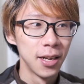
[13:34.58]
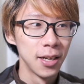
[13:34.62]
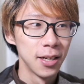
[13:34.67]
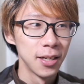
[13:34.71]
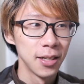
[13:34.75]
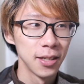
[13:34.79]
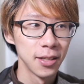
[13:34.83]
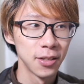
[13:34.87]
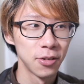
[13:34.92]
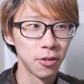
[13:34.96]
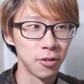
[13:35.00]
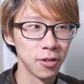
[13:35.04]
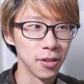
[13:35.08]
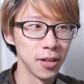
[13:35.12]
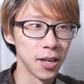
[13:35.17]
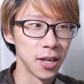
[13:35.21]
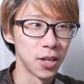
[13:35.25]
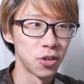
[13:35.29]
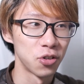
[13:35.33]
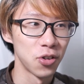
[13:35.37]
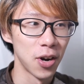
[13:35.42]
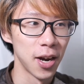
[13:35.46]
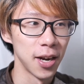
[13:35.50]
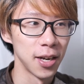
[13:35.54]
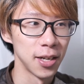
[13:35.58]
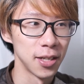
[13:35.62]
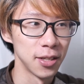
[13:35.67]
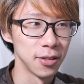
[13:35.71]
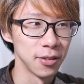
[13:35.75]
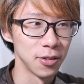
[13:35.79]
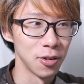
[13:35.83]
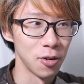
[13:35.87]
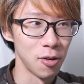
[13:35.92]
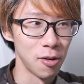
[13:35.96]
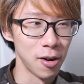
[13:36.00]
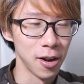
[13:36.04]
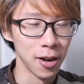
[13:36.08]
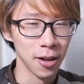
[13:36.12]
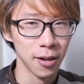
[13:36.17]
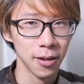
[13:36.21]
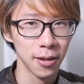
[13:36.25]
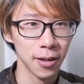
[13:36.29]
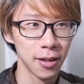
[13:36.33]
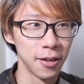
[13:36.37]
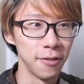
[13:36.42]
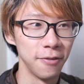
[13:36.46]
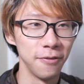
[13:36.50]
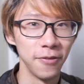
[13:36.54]
sort of like trying to sort of like
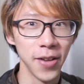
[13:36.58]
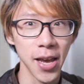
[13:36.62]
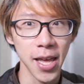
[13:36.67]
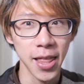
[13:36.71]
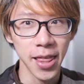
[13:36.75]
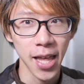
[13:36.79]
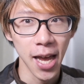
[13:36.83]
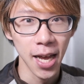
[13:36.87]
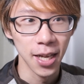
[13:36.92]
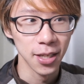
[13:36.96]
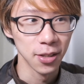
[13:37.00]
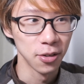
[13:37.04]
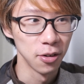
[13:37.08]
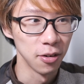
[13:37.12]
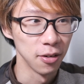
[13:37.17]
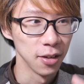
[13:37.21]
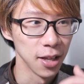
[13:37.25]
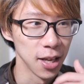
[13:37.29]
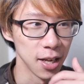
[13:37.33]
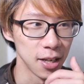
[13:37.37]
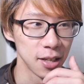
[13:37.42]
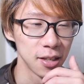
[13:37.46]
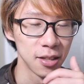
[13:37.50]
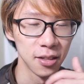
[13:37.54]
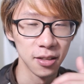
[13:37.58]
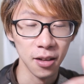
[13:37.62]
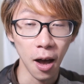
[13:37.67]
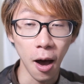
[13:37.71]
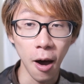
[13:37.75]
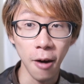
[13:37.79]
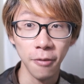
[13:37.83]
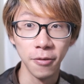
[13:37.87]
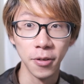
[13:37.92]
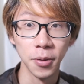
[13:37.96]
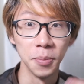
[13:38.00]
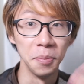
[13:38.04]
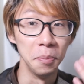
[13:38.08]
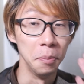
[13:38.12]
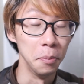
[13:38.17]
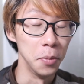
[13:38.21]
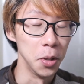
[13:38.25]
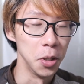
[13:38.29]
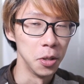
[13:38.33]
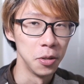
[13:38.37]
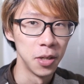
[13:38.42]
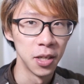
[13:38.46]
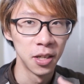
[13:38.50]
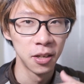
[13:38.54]
convey that sort of like soft
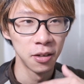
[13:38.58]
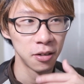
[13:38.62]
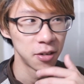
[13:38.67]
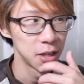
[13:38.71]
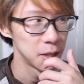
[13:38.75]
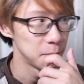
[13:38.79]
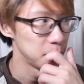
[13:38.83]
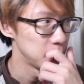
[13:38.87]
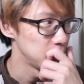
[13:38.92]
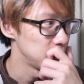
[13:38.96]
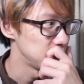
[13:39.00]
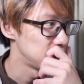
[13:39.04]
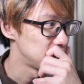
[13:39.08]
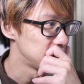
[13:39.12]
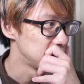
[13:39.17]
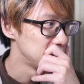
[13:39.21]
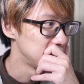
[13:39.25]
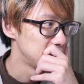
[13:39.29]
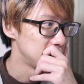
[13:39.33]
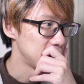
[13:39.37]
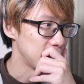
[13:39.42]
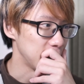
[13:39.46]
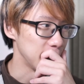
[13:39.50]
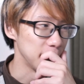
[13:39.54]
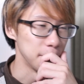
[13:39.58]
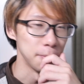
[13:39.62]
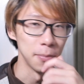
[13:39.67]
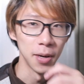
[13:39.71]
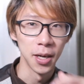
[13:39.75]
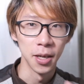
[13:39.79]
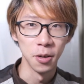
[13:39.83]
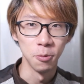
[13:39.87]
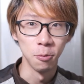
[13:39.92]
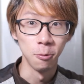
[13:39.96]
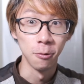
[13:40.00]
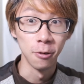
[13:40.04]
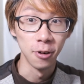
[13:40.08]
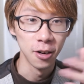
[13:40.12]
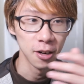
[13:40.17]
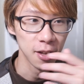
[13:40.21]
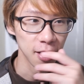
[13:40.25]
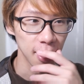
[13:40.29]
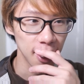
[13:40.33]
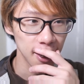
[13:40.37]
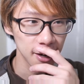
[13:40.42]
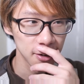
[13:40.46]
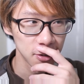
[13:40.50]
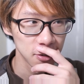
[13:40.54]
mood in your image. It might work
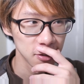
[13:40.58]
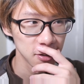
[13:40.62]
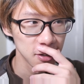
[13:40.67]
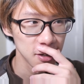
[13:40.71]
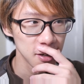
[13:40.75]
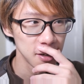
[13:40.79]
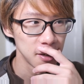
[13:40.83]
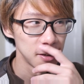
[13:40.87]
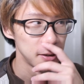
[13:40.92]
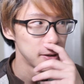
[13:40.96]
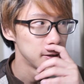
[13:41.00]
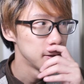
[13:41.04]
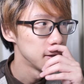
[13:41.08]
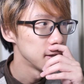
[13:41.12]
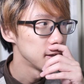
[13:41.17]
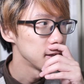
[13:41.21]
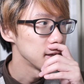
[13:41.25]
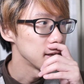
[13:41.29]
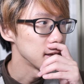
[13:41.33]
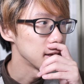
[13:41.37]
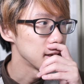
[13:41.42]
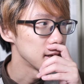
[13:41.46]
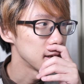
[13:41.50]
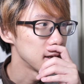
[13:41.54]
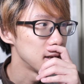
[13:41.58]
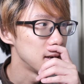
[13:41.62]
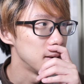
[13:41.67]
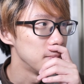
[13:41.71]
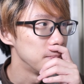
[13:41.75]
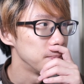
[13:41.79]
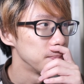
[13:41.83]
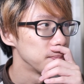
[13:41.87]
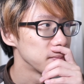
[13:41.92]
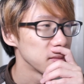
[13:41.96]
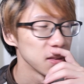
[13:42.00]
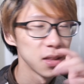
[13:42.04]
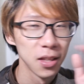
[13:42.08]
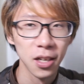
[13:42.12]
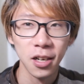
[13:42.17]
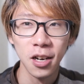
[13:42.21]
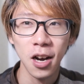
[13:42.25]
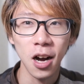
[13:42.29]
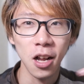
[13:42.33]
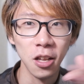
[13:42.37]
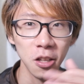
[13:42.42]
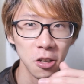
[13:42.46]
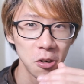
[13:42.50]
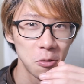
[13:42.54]
actually. And the
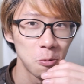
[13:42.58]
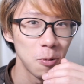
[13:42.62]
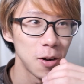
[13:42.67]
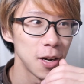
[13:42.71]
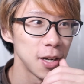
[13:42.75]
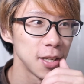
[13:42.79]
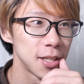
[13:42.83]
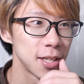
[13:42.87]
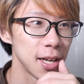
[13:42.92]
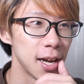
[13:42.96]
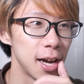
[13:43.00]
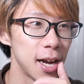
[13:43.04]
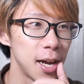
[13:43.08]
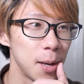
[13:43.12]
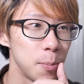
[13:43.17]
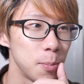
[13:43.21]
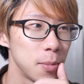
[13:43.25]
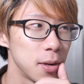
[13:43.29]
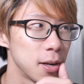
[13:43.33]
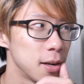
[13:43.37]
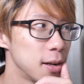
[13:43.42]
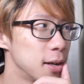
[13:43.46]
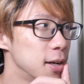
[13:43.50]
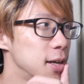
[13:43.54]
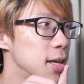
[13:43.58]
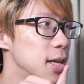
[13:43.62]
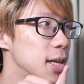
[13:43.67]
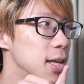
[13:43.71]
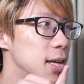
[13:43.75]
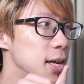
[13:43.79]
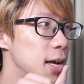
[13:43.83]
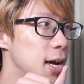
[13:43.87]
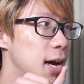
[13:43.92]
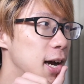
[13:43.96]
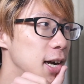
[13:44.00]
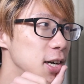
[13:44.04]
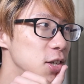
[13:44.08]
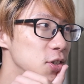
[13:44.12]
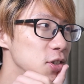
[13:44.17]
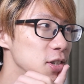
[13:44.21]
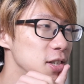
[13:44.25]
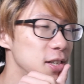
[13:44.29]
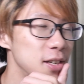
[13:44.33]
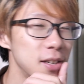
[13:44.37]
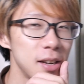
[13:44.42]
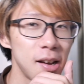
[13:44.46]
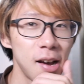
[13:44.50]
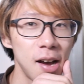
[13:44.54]
color wise, I'm
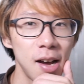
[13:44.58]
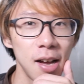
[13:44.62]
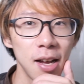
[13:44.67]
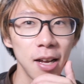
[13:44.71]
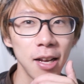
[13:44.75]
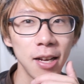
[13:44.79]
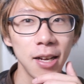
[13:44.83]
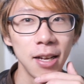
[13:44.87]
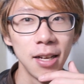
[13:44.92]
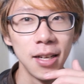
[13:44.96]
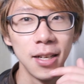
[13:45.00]
actually not